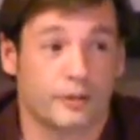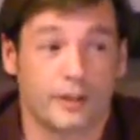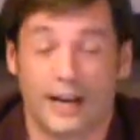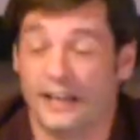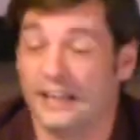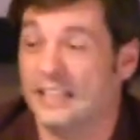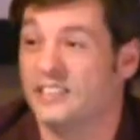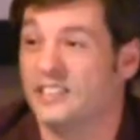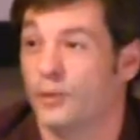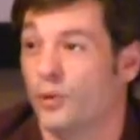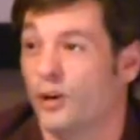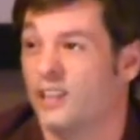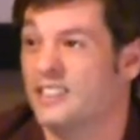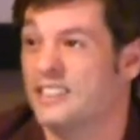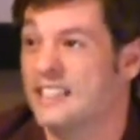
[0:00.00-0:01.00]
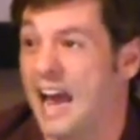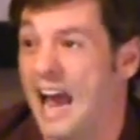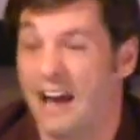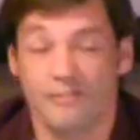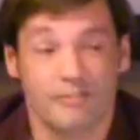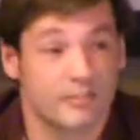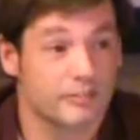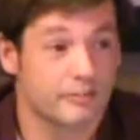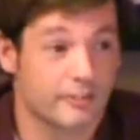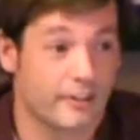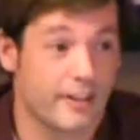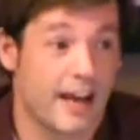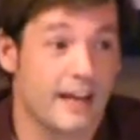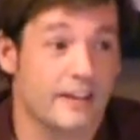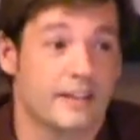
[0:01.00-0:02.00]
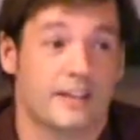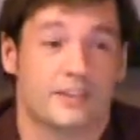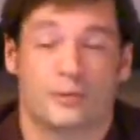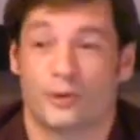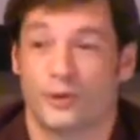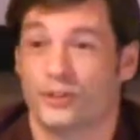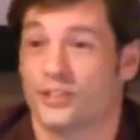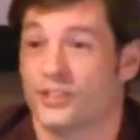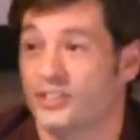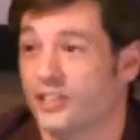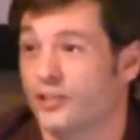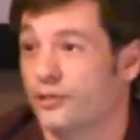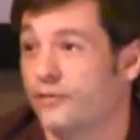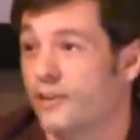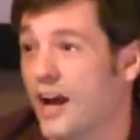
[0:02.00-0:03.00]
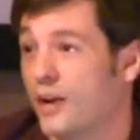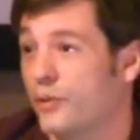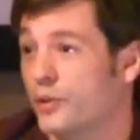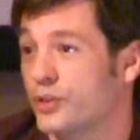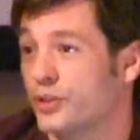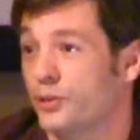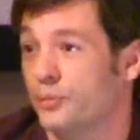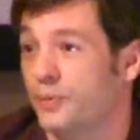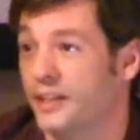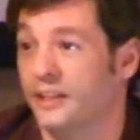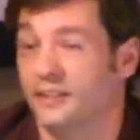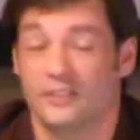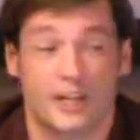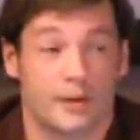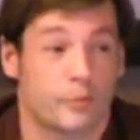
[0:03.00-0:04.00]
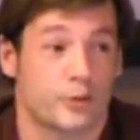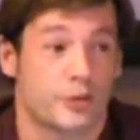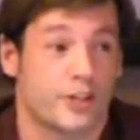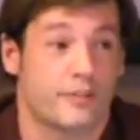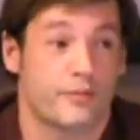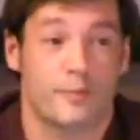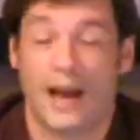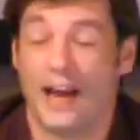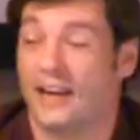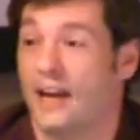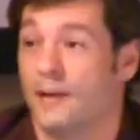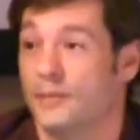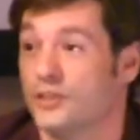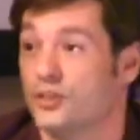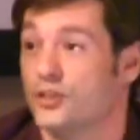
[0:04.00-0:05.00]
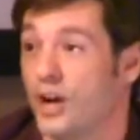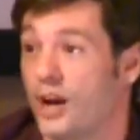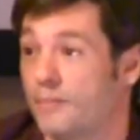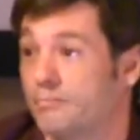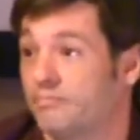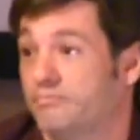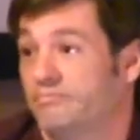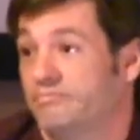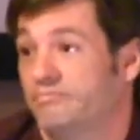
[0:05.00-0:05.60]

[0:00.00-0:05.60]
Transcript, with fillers: You kind of need someone on staff for that, as opposed to Centrify, which could be 10% of a Mac admin's job.